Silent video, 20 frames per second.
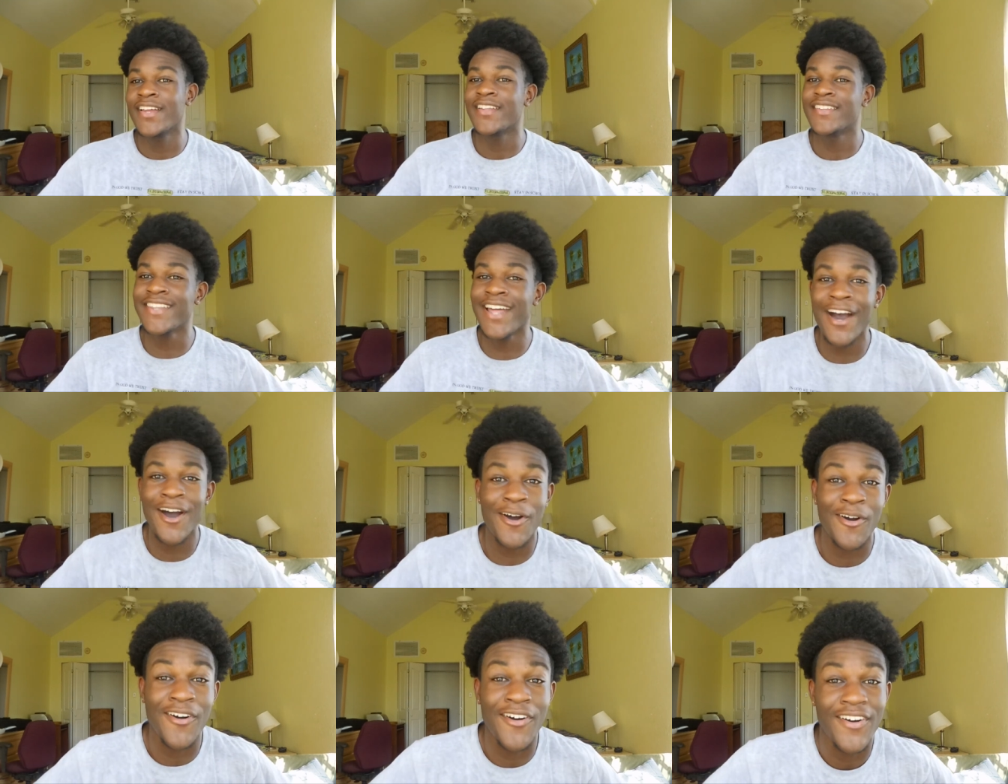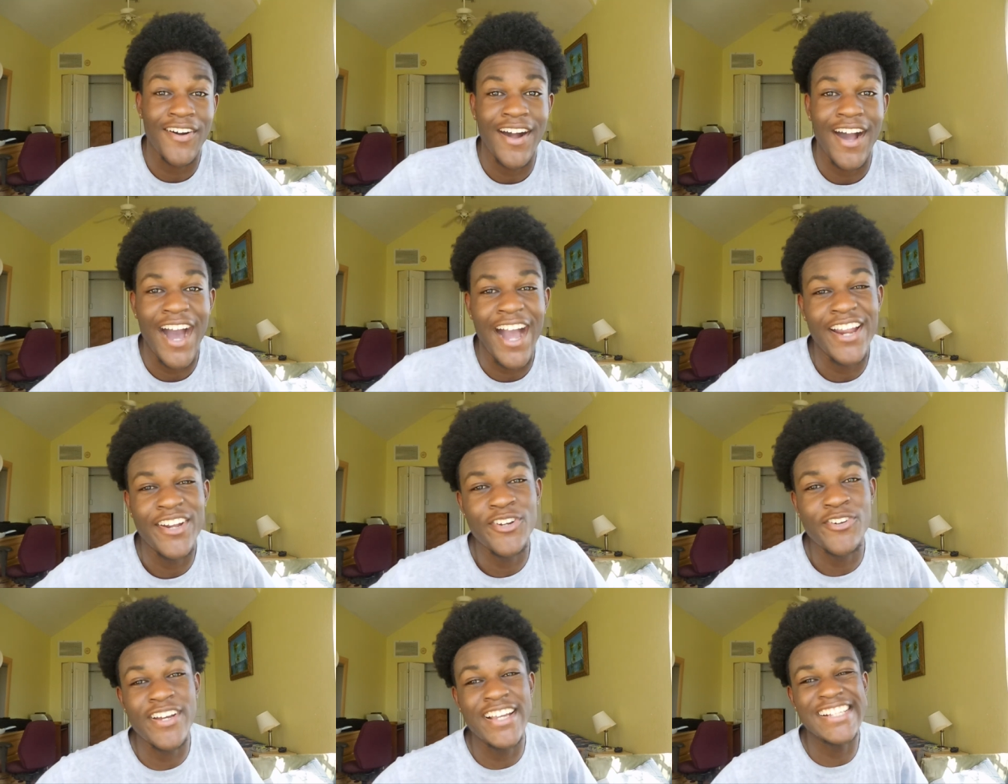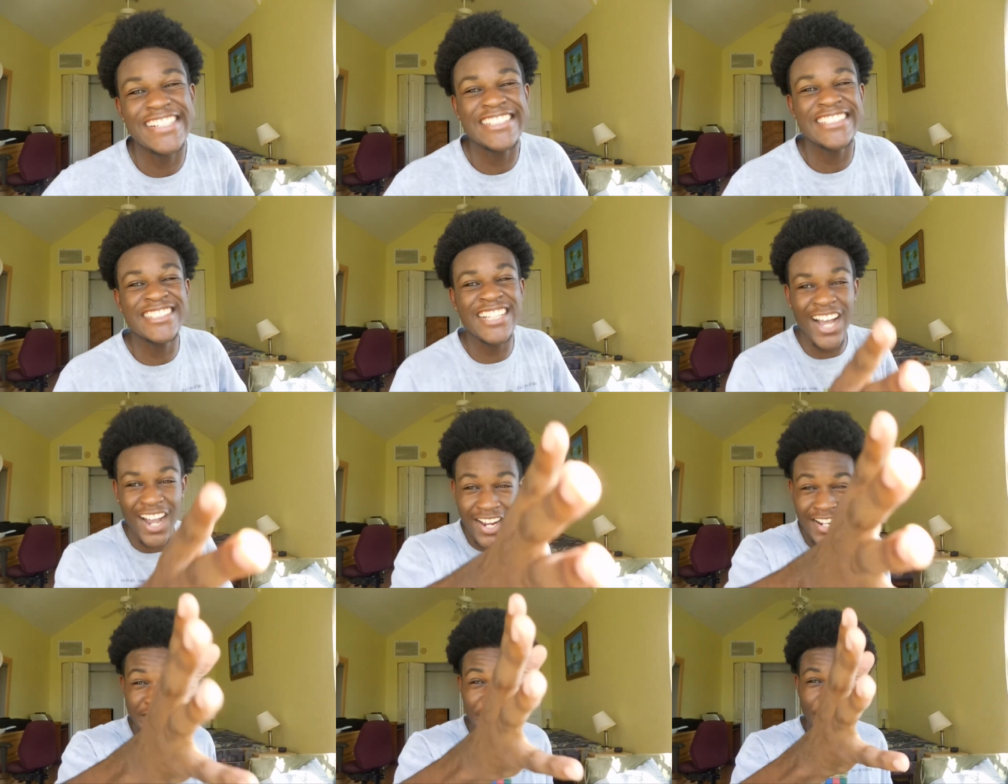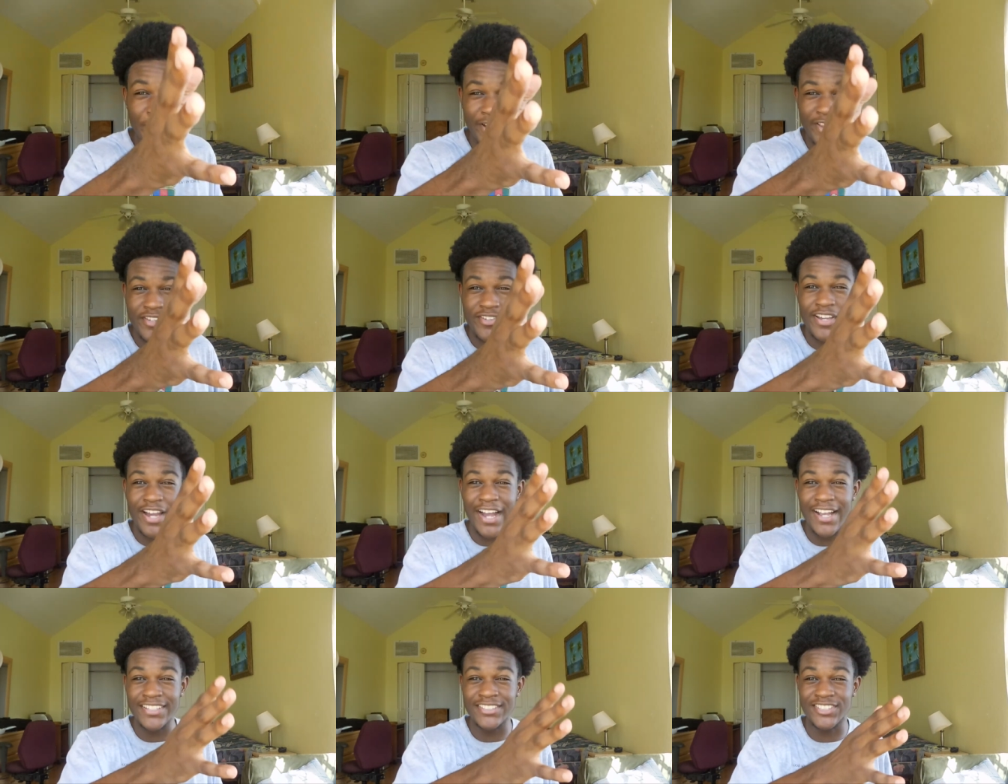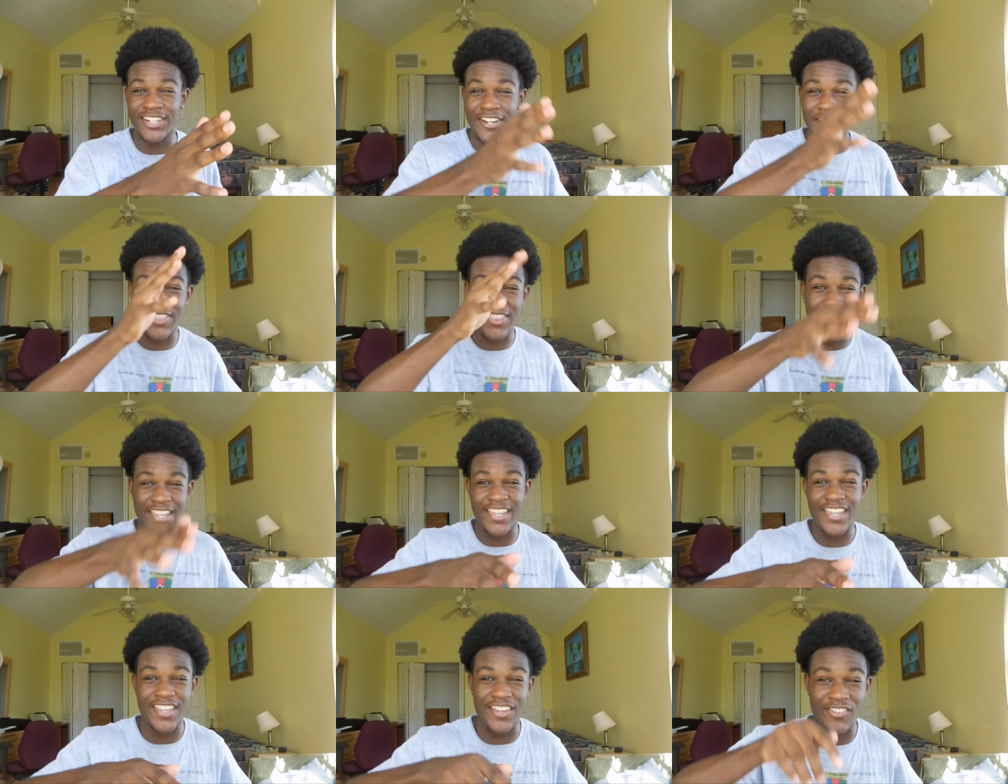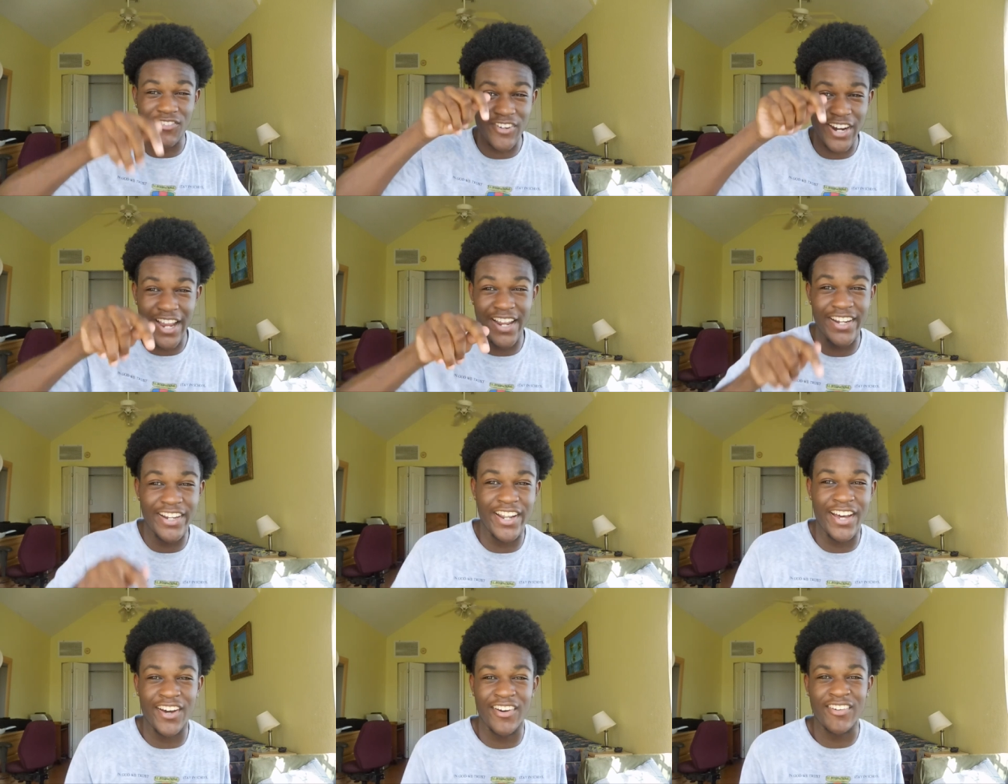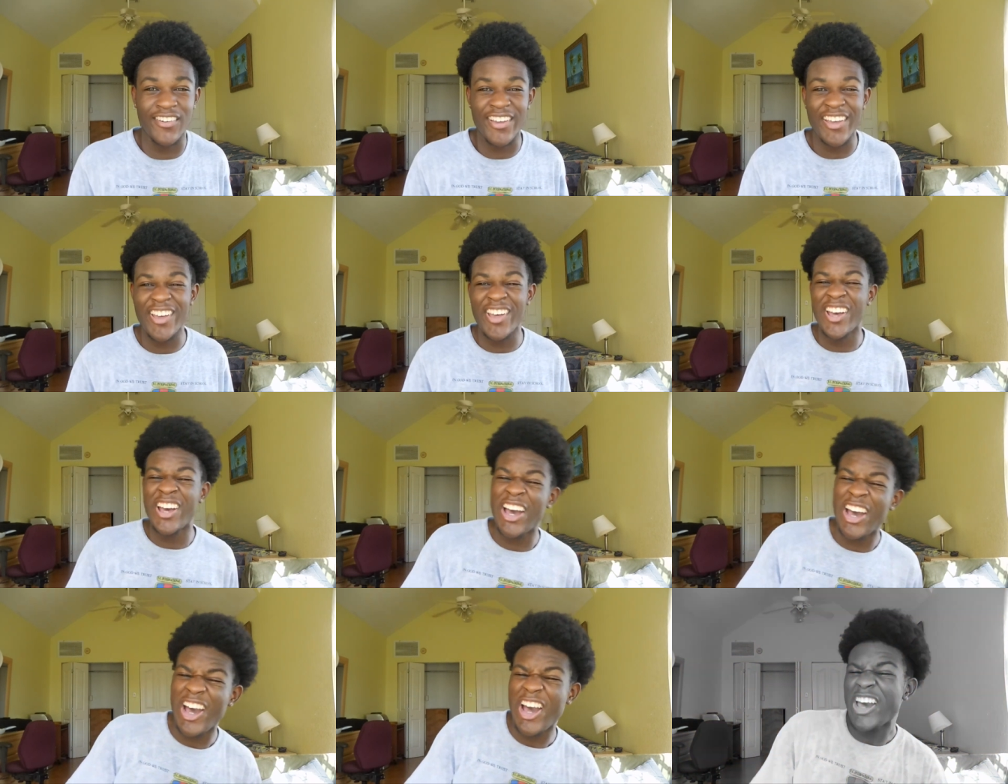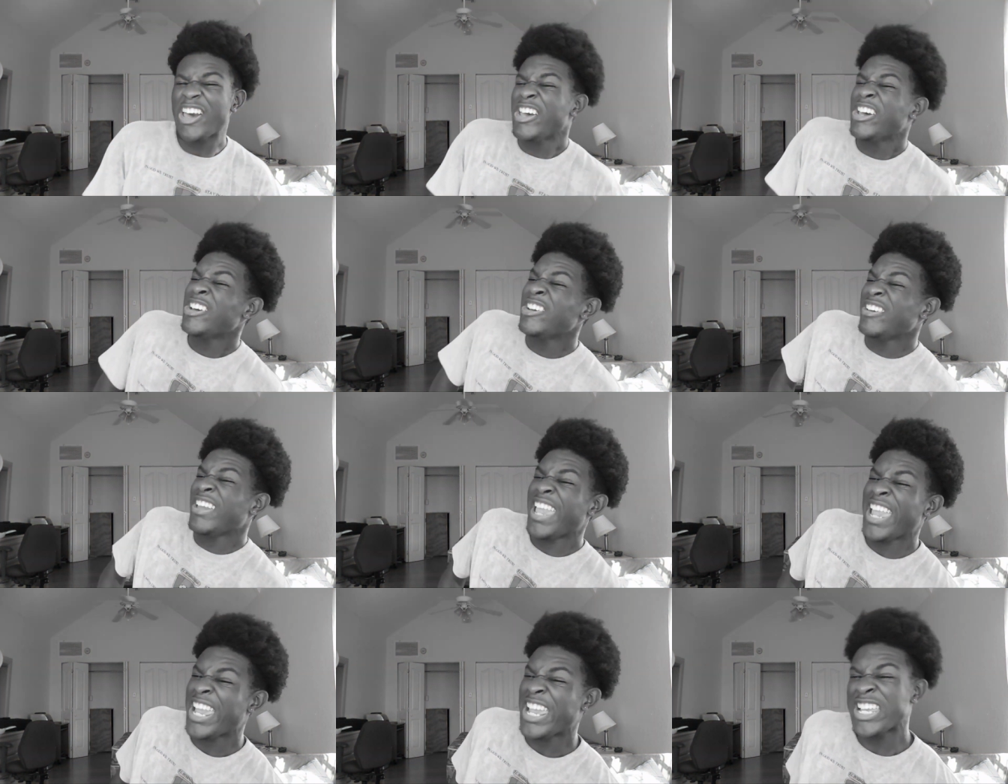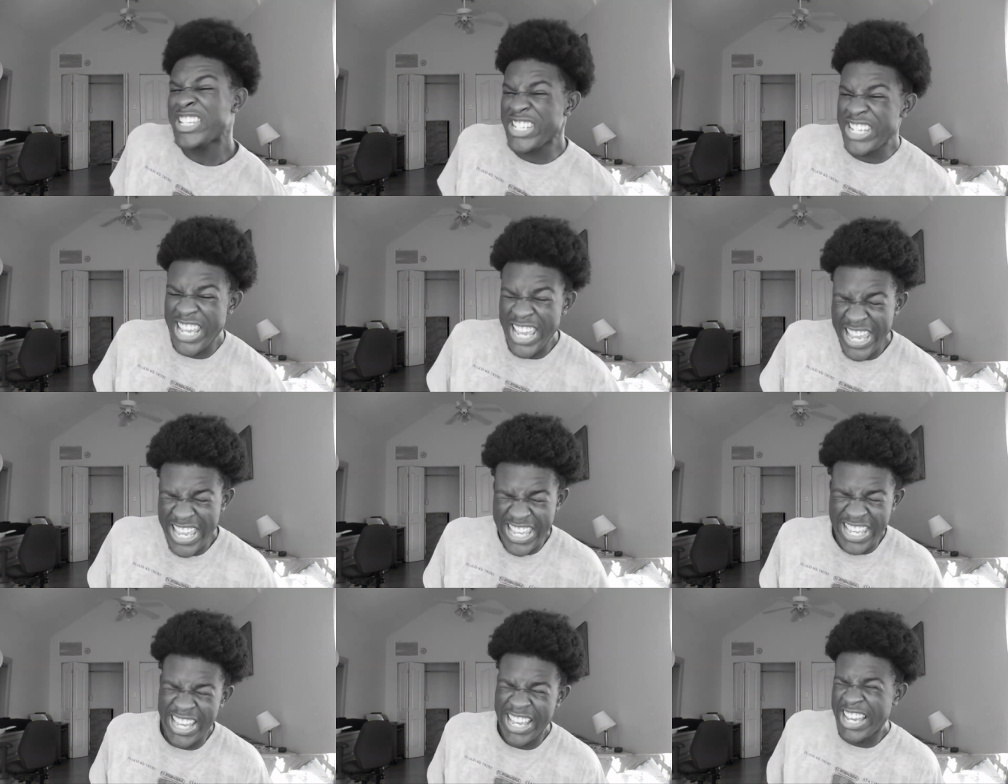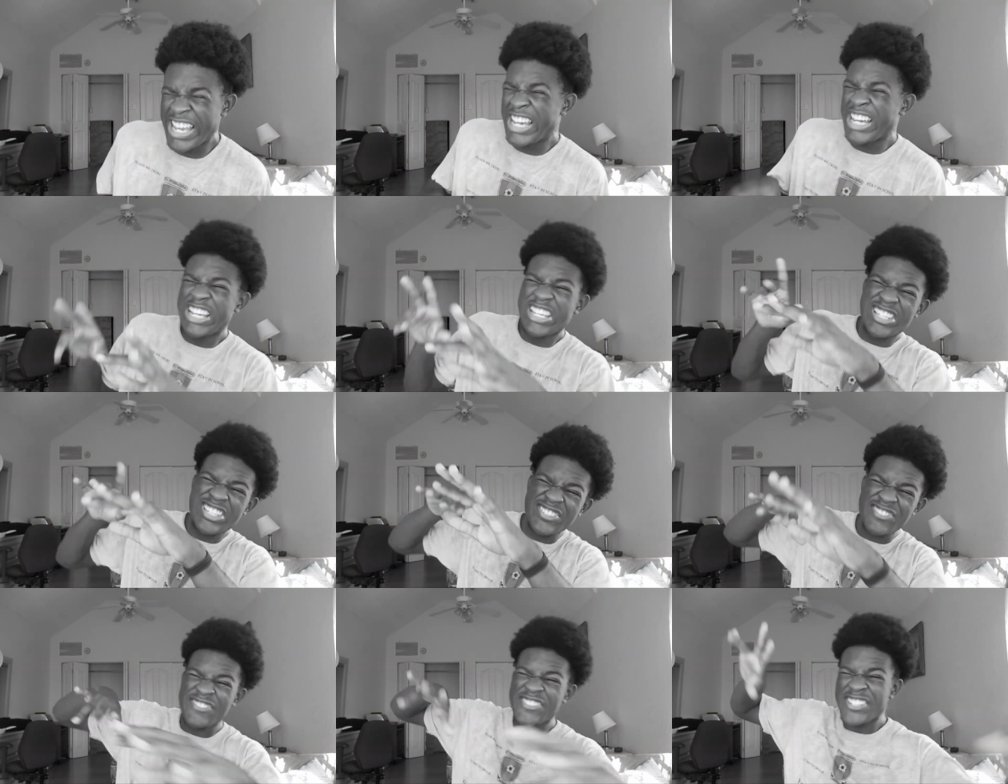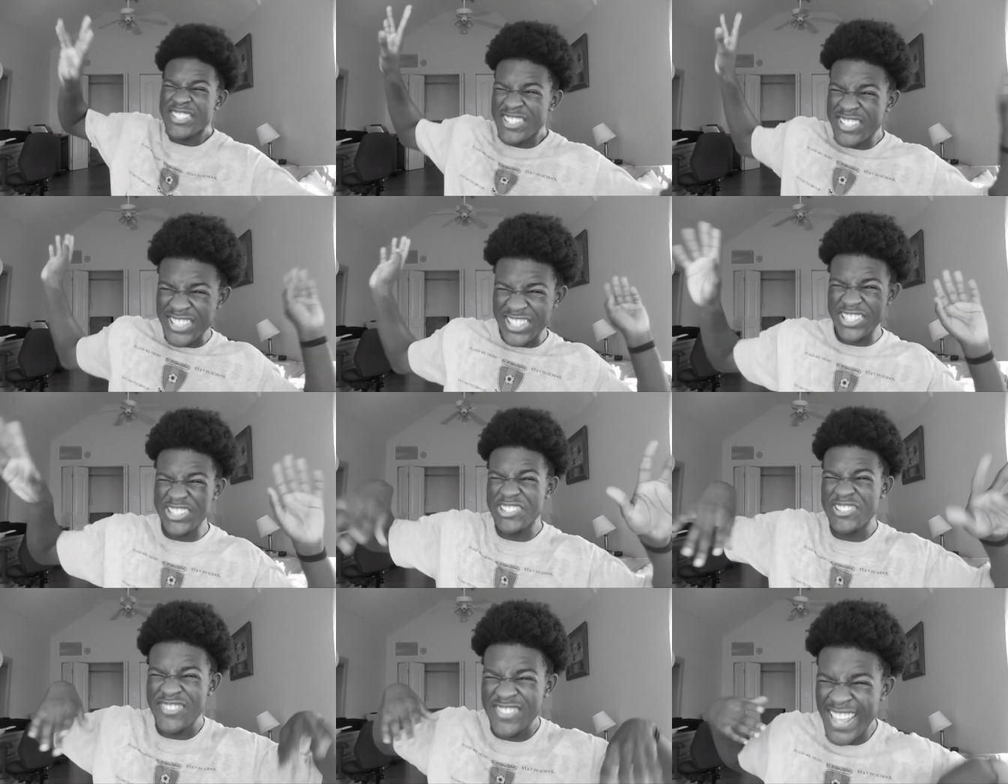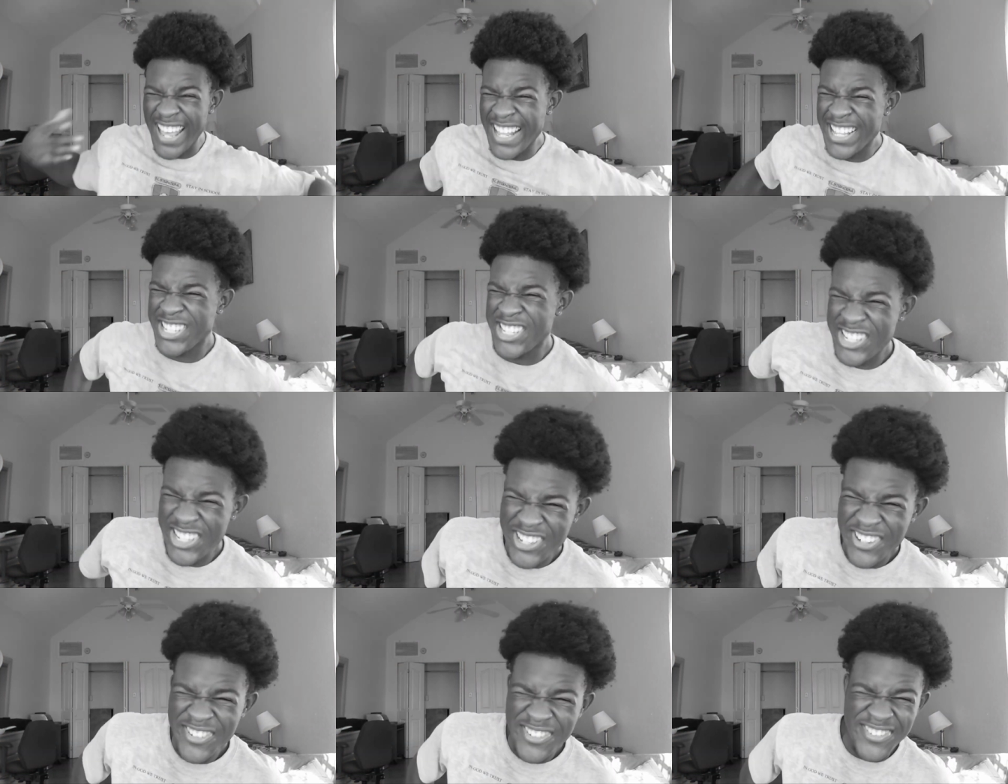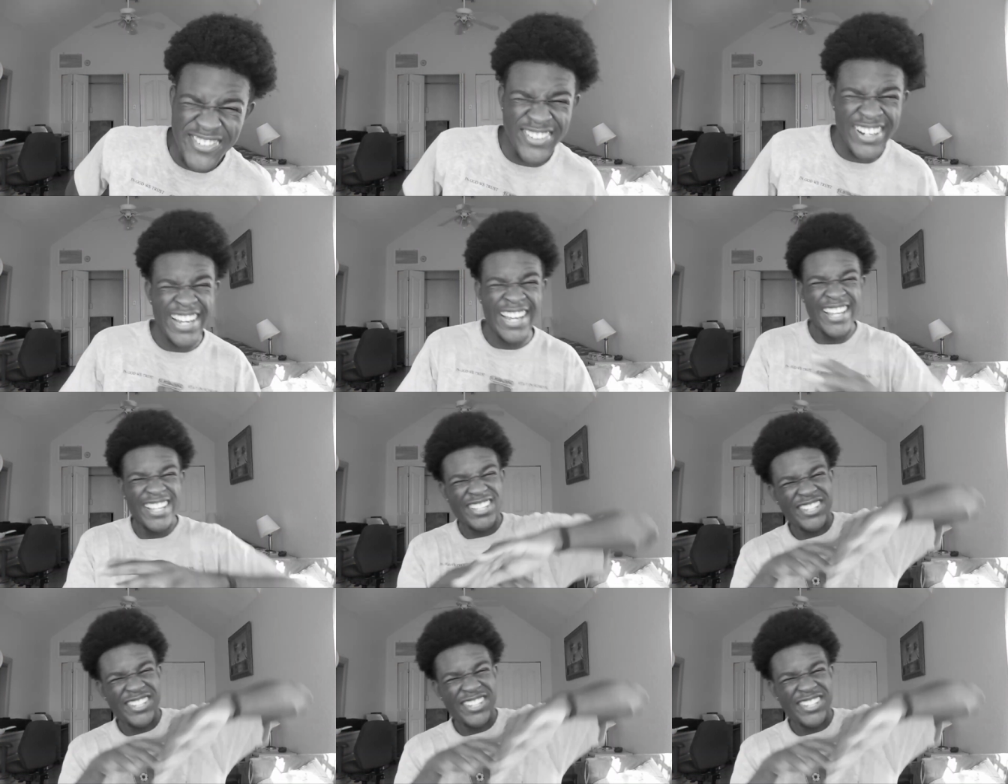Now, I know exactly what you guys are thinking right now. Ah, oh, AJ, you used to do that too.